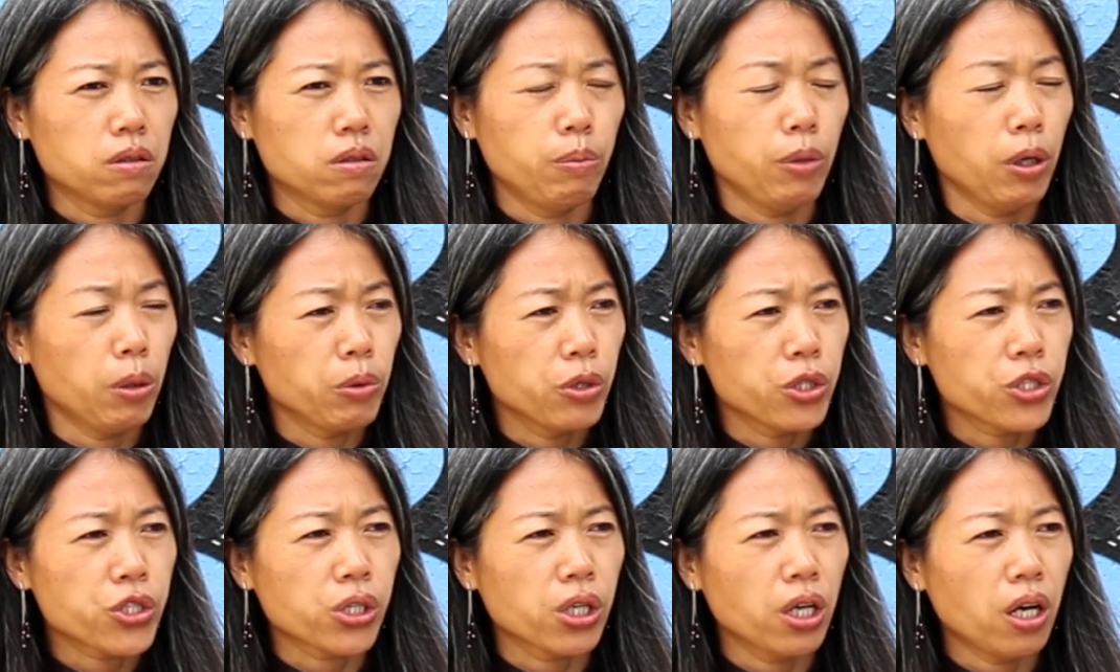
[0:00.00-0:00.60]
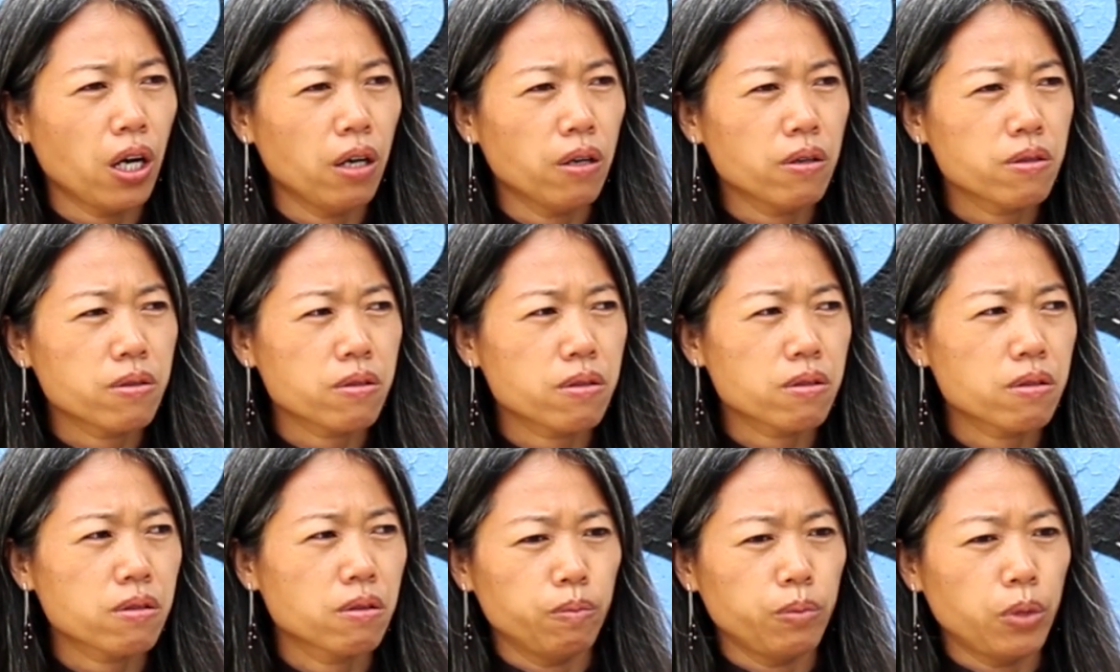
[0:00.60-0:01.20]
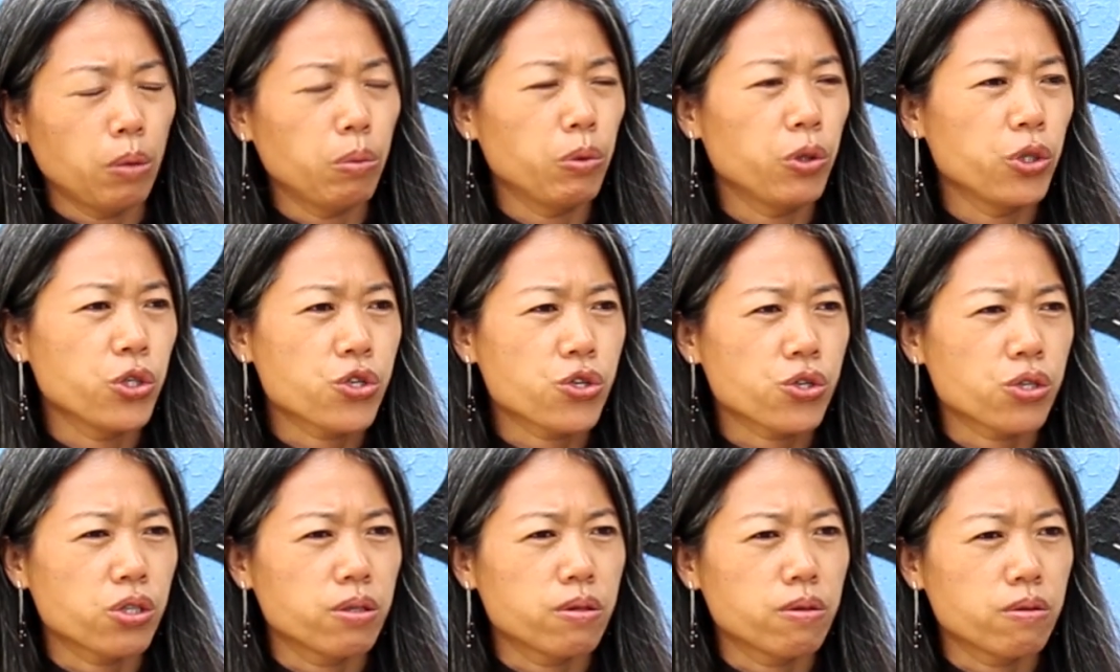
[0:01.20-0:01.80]
publishing house,
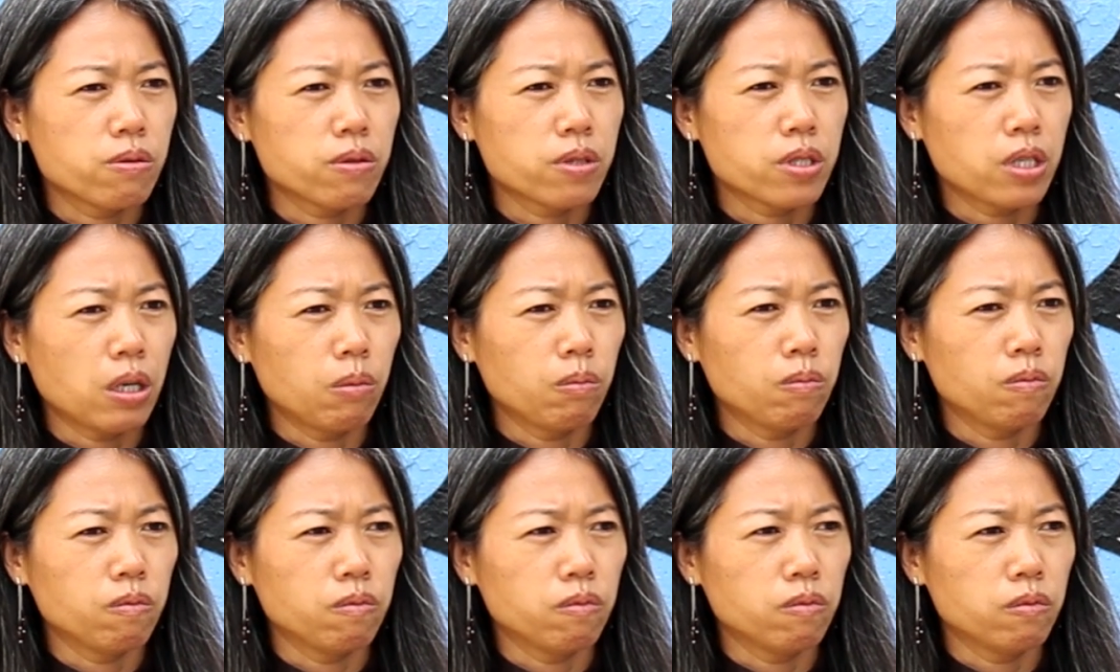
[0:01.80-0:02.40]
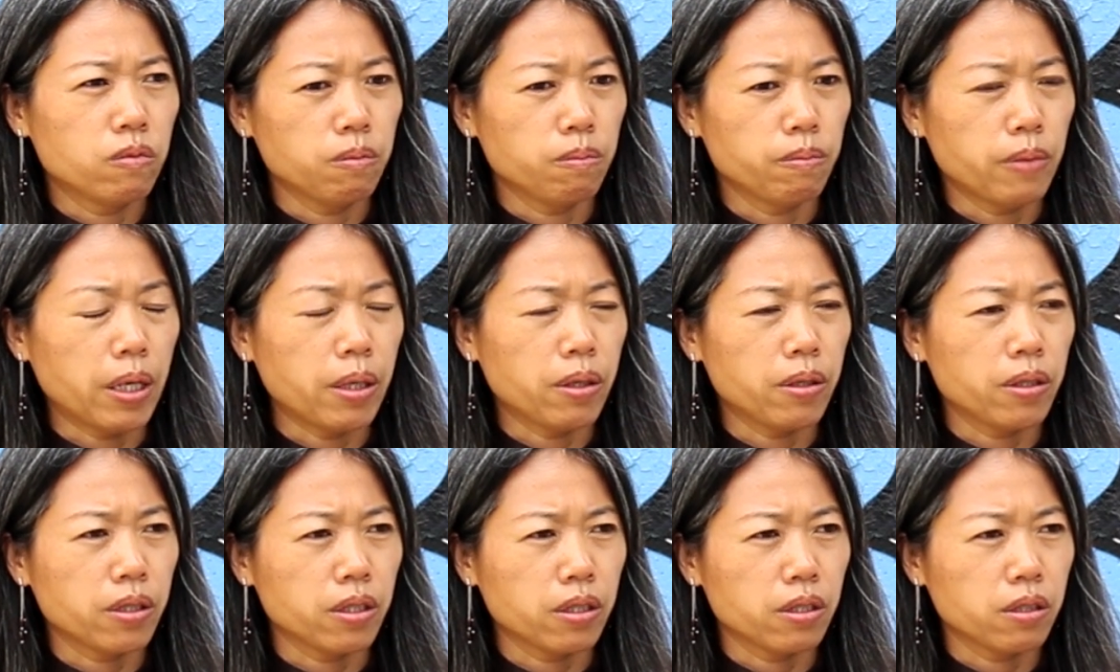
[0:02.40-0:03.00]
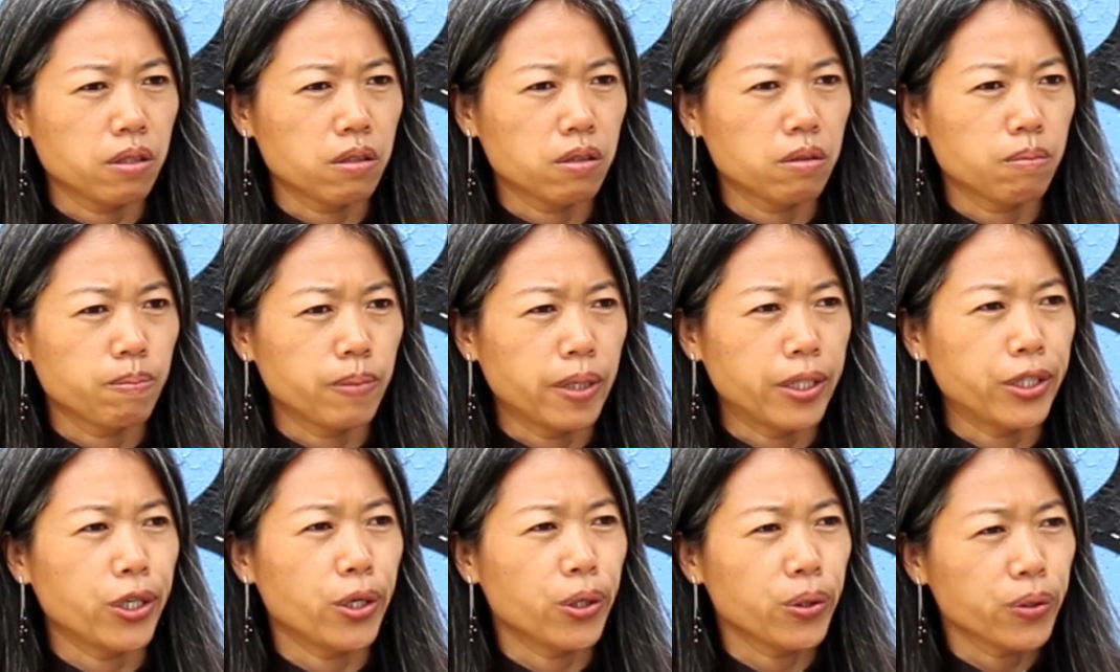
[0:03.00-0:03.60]
publishing some my
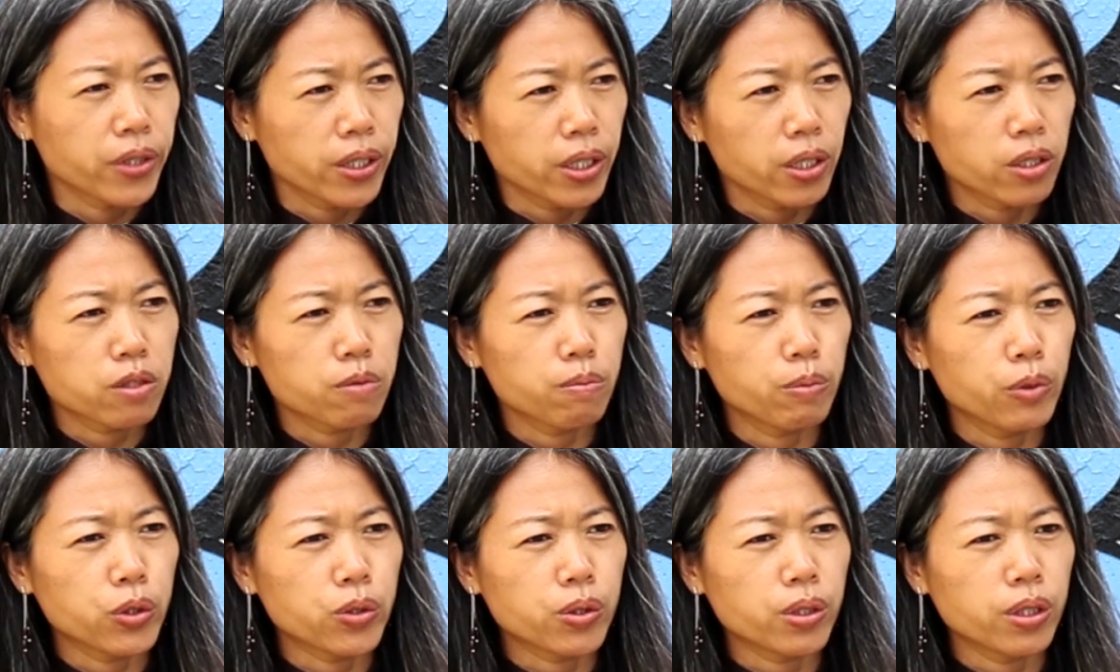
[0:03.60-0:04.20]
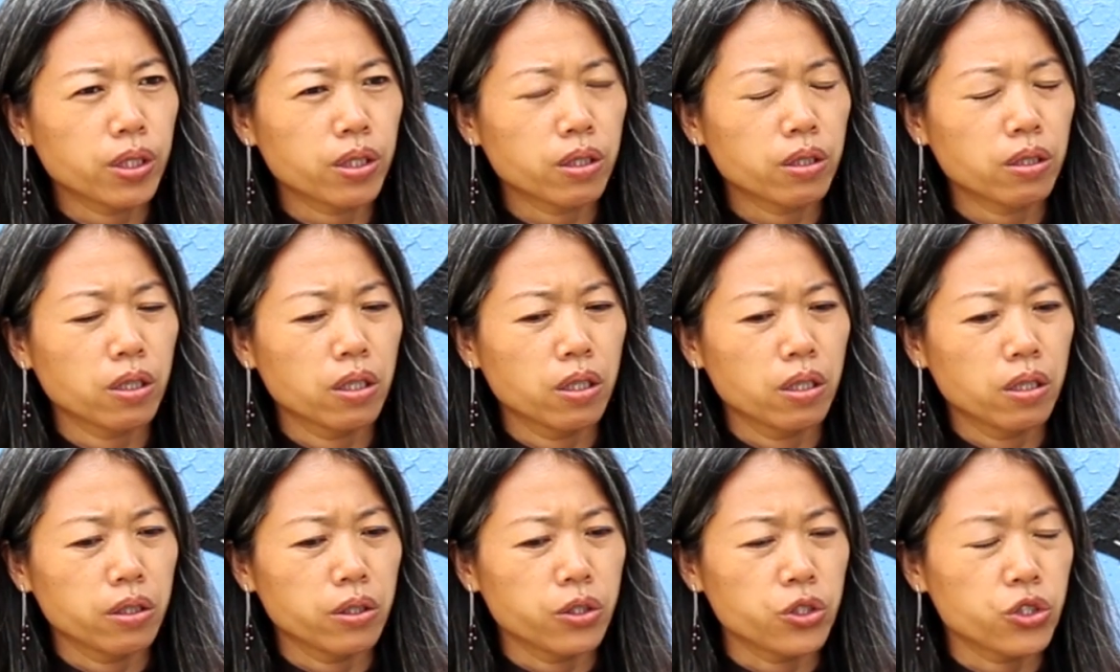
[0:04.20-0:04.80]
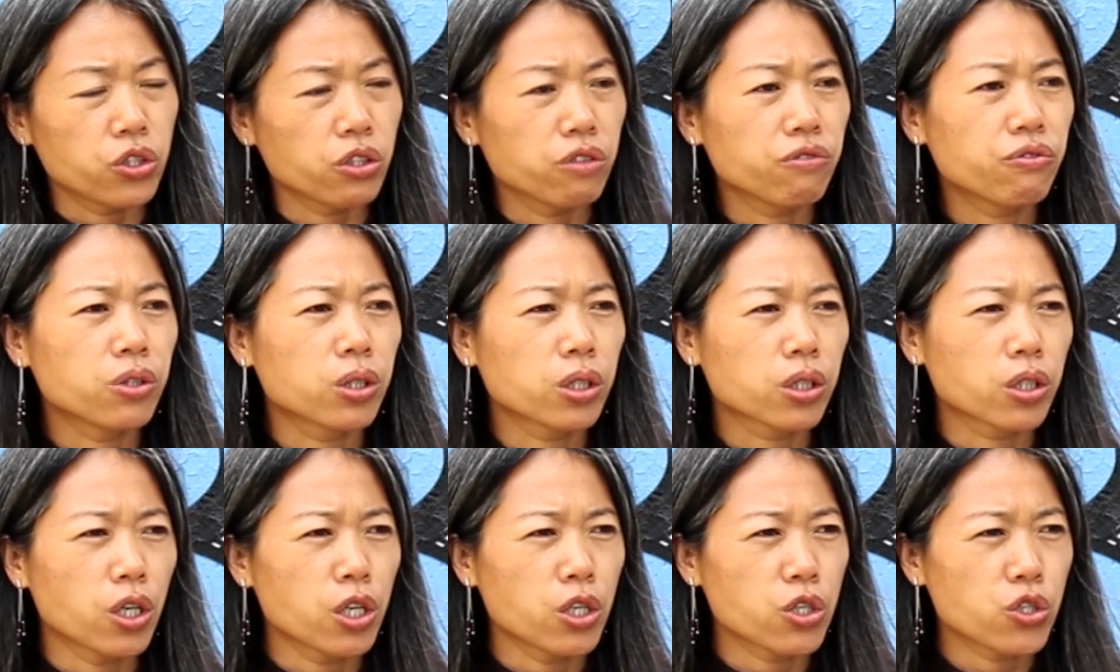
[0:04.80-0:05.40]
minorities music in
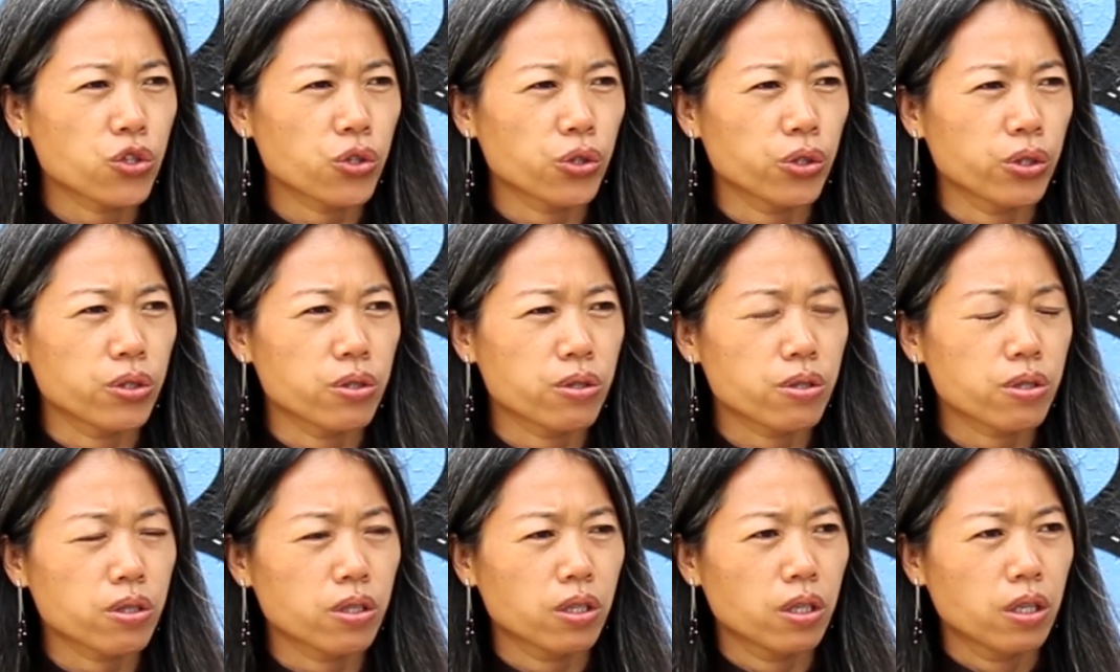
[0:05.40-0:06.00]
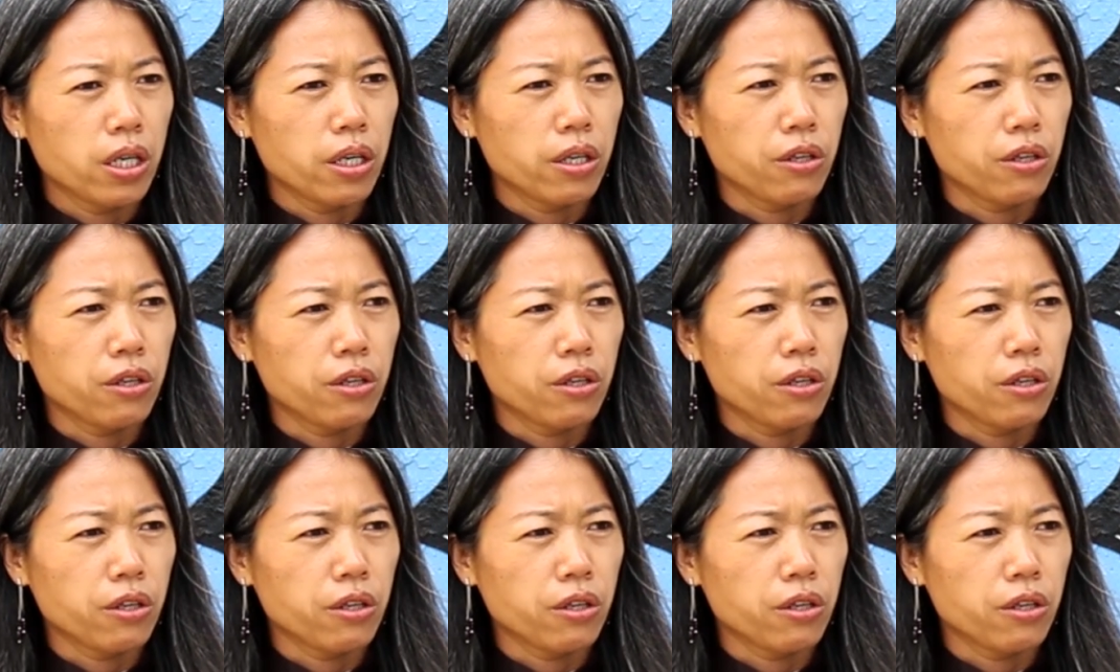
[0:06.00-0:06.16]
different countries,